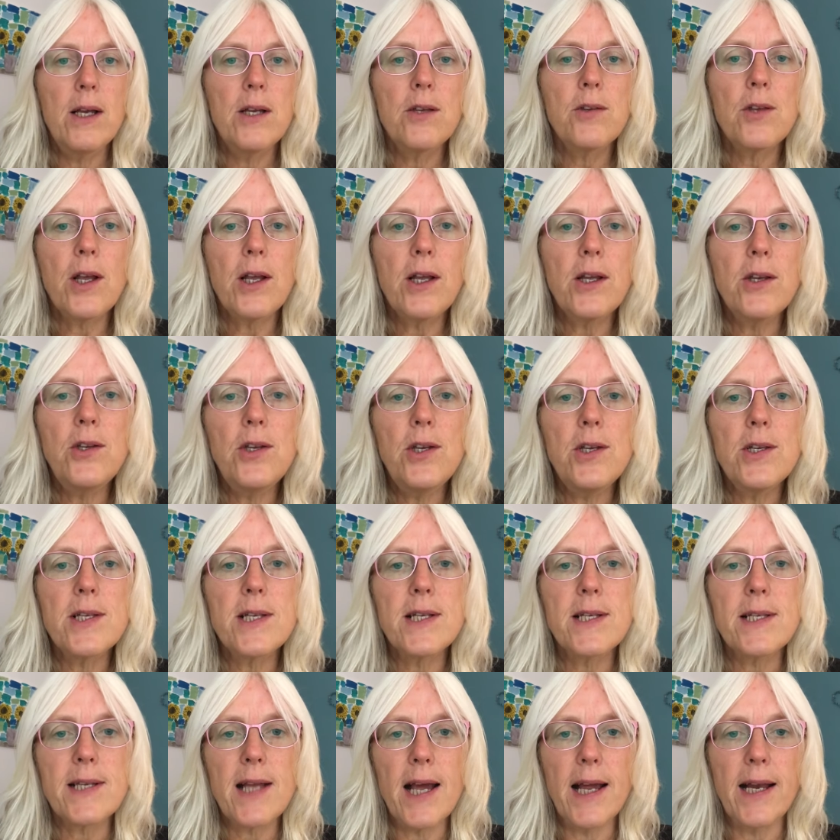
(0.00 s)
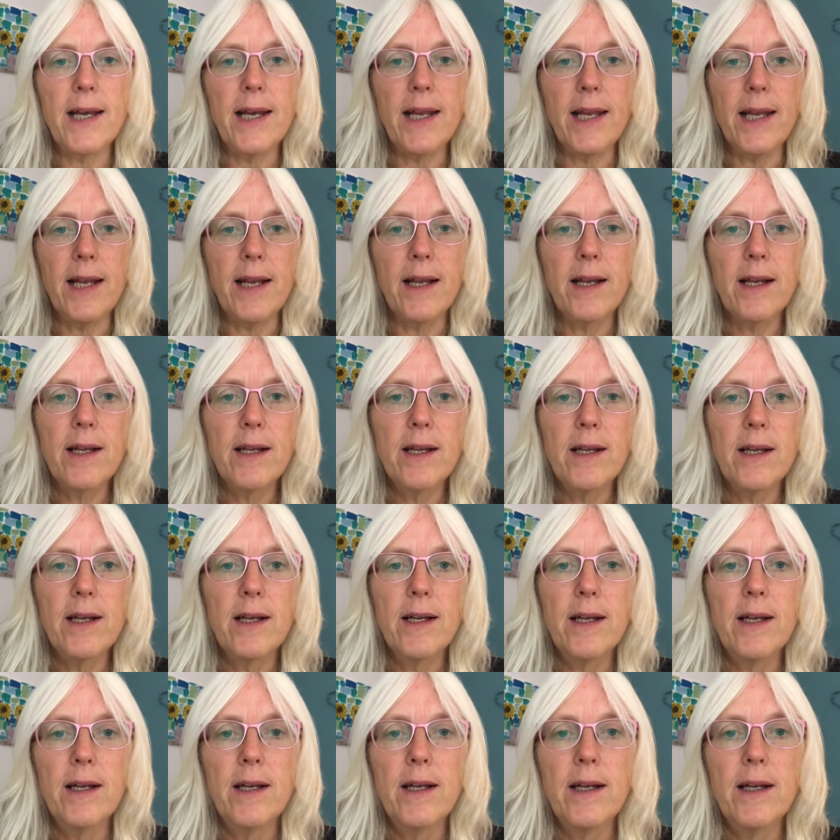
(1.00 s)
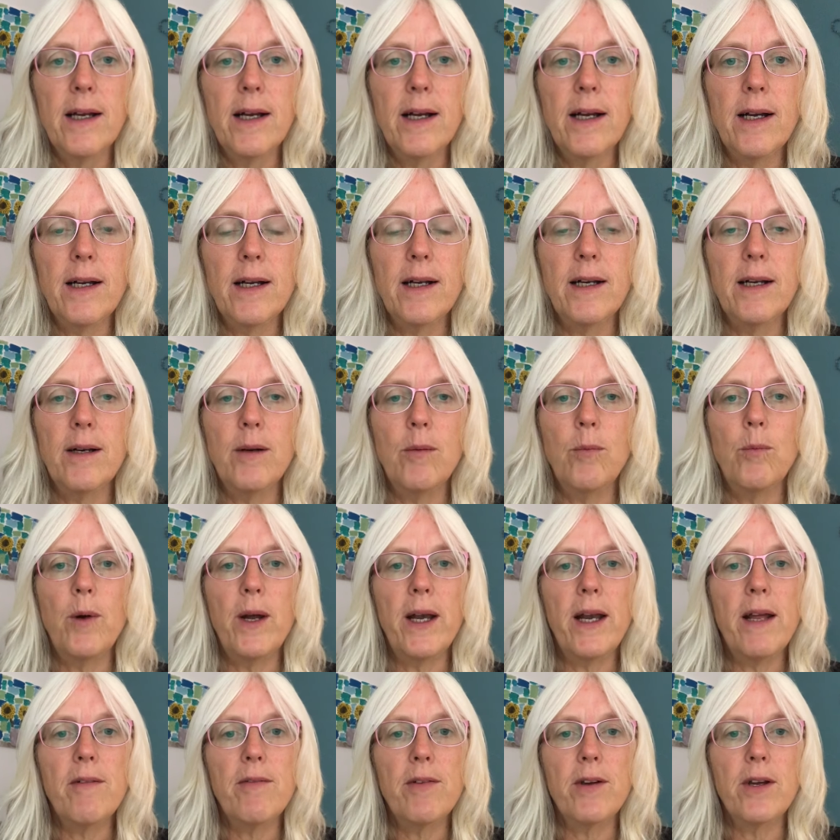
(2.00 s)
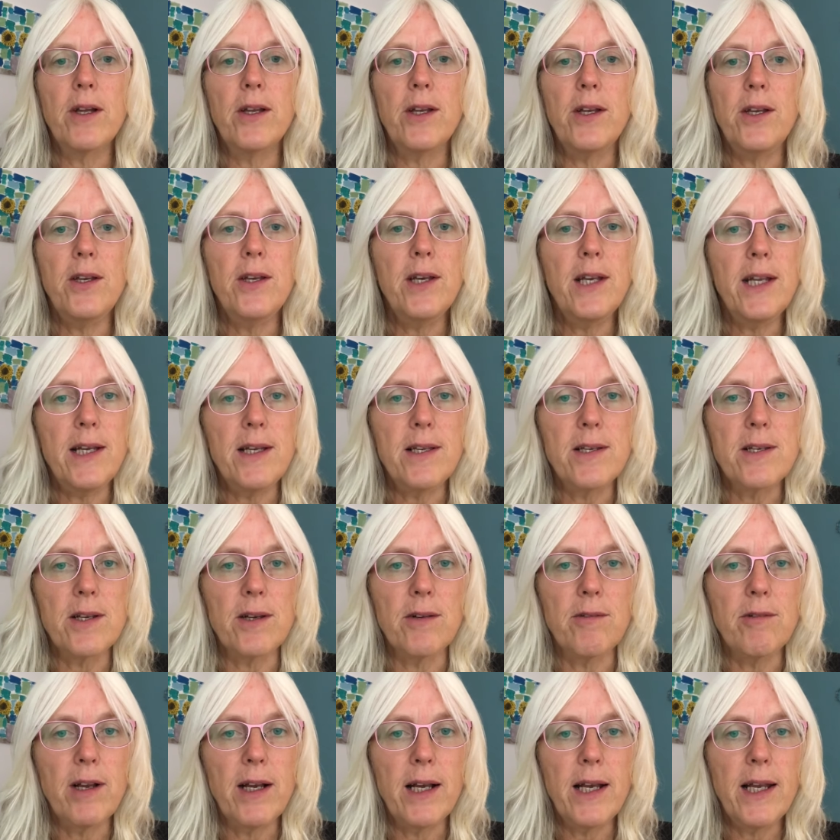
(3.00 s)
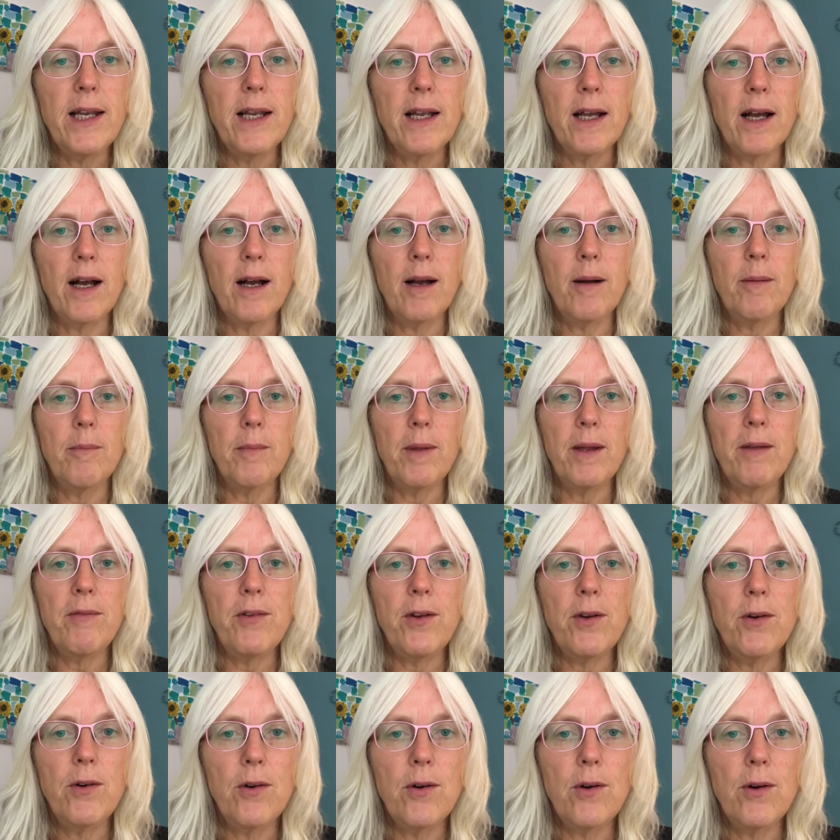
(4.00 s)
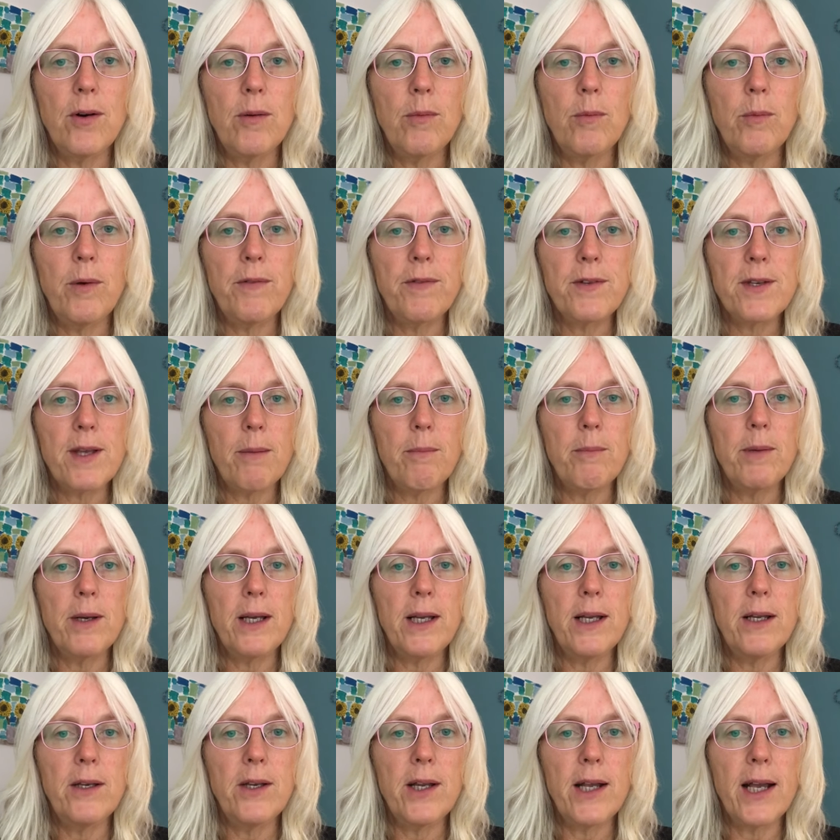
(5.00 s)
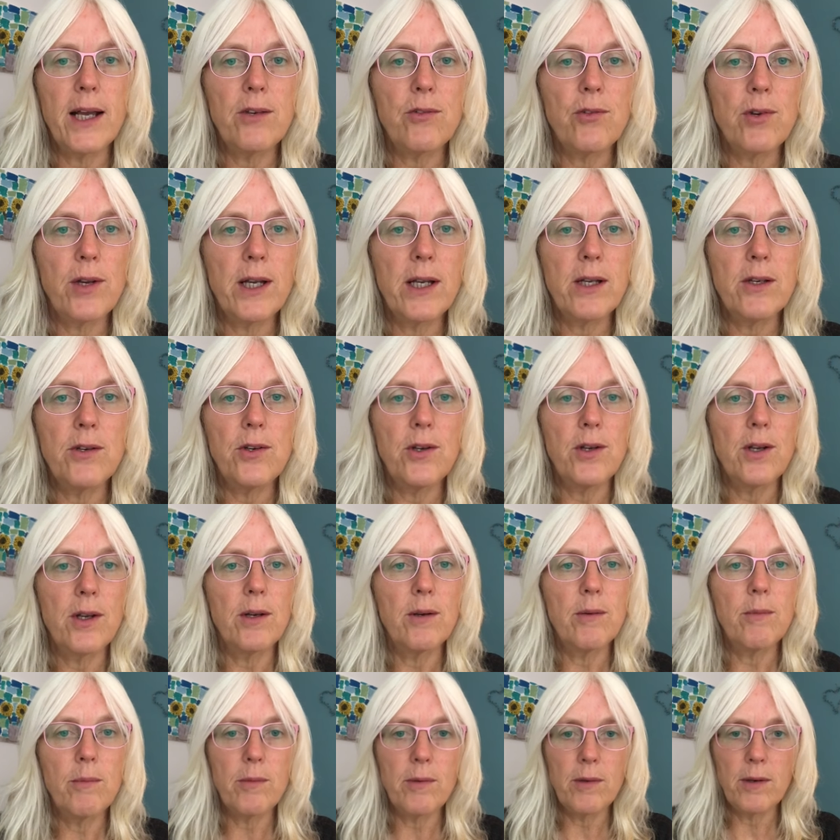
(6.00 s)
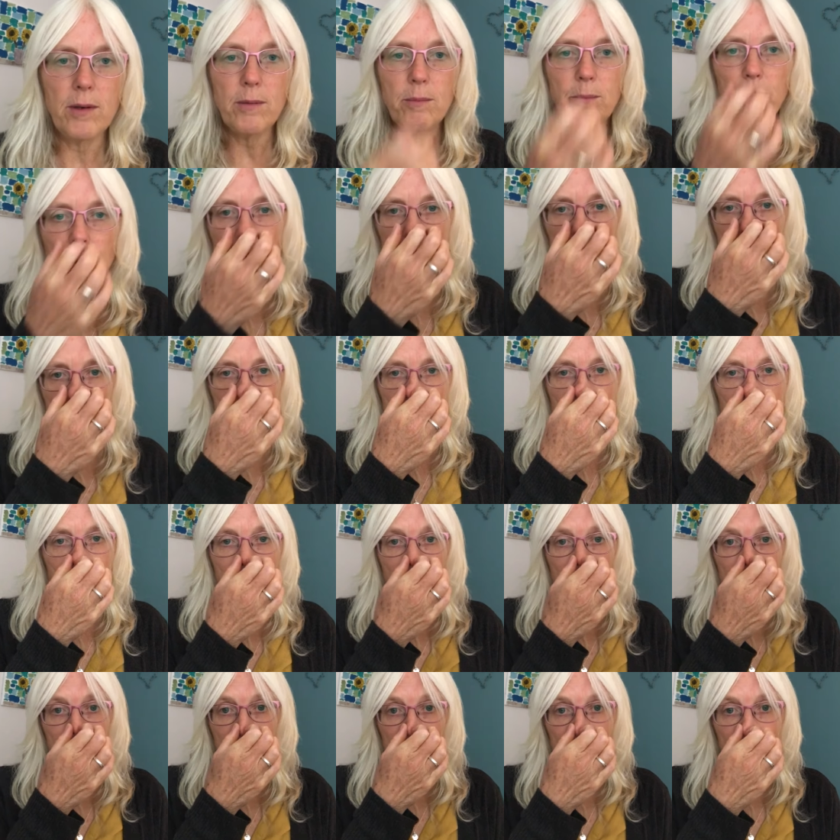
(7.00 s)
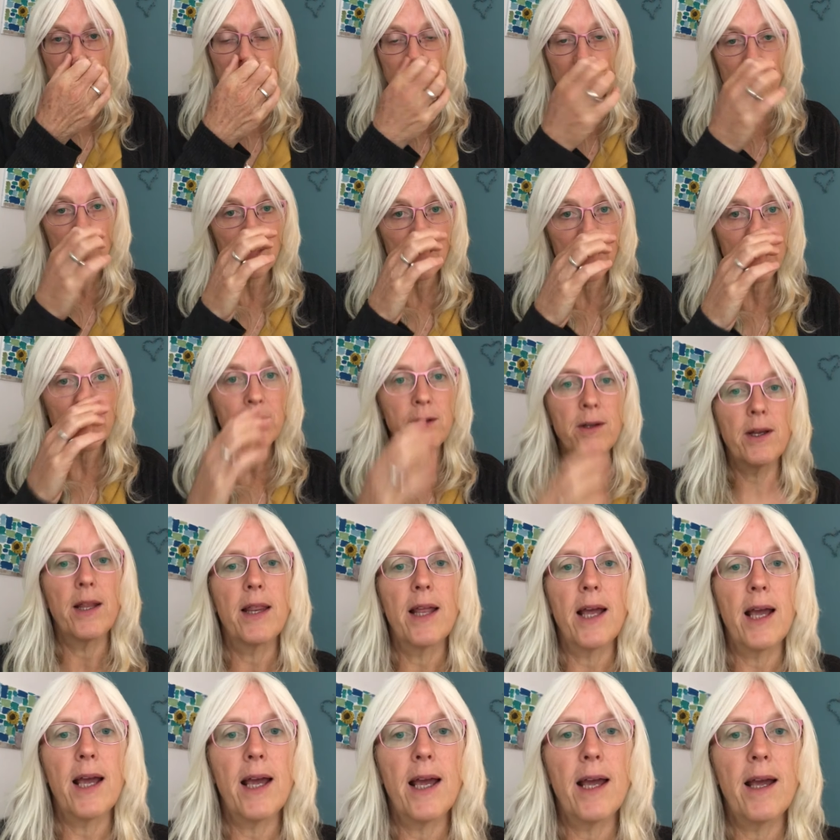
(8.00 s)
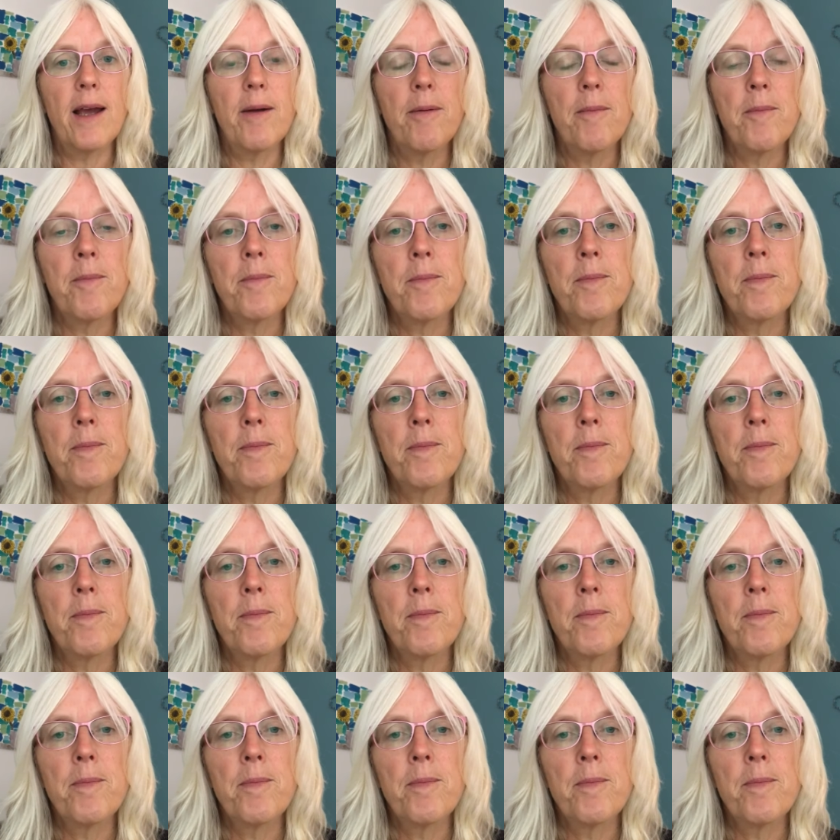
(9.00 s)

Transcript: So you can use this technique whenever you need to, really. If you're with somebody and you get triggered, you can put yourself off to the loo and do it there.